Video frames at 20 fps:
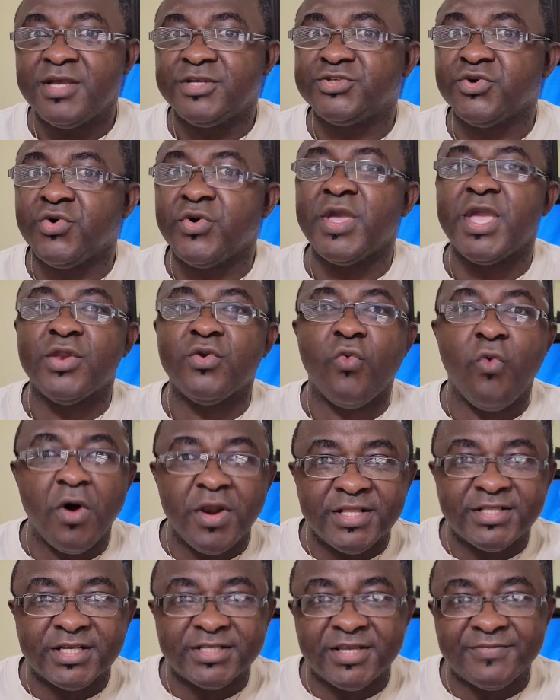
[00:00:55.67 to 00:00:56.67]
So in
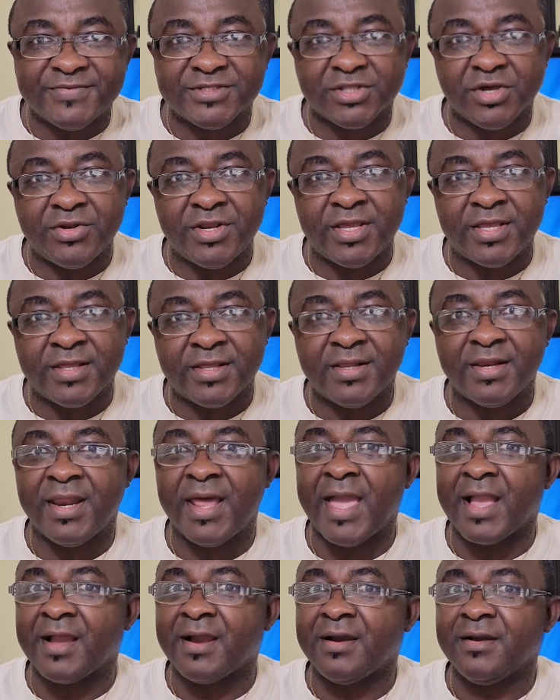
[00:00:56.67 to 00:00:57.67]
qualitative study,
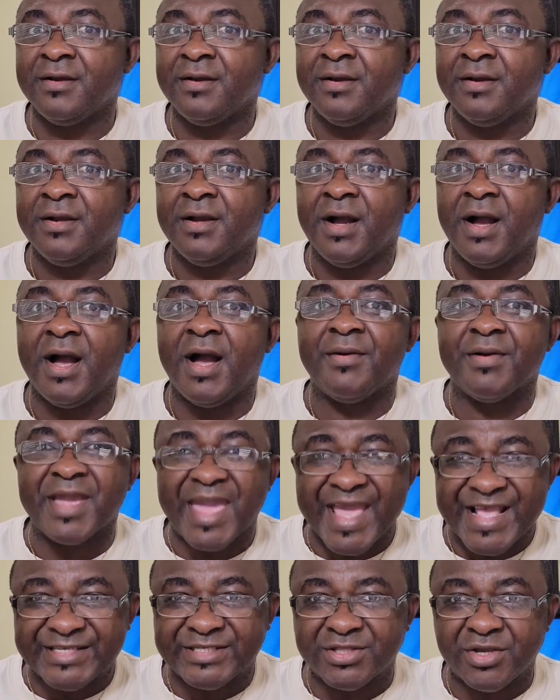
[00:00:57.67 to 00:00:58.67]
like
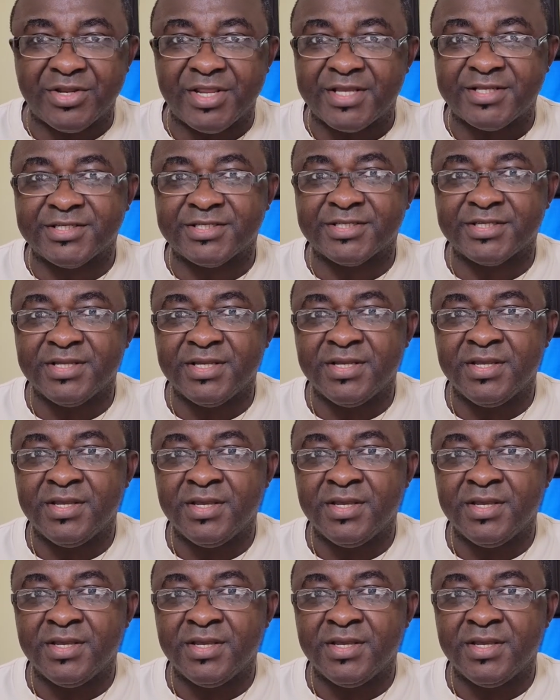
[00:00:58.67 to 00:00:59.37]
case studies,